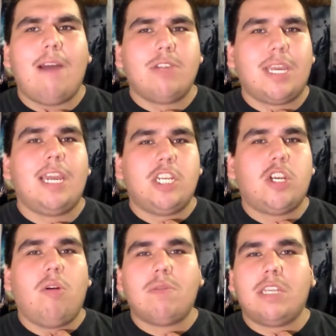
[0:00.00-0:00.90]
I was getting
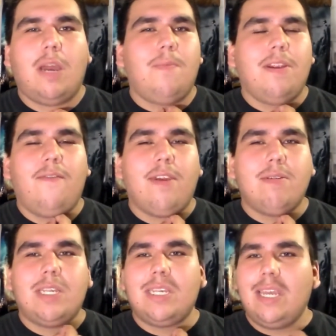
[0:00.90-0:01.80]
choked up in a
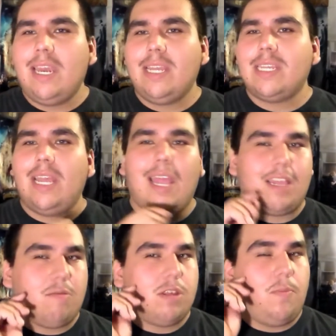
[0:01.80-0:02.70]
few scenes, and
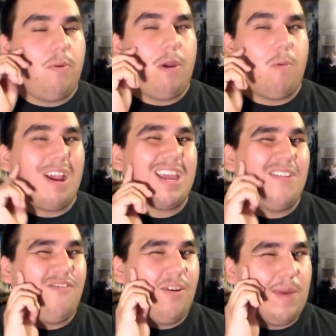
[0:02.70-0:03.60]
like there was a point where I
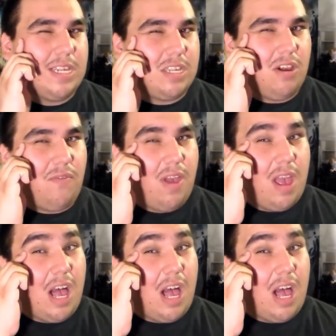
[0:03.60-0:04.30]
could feel myself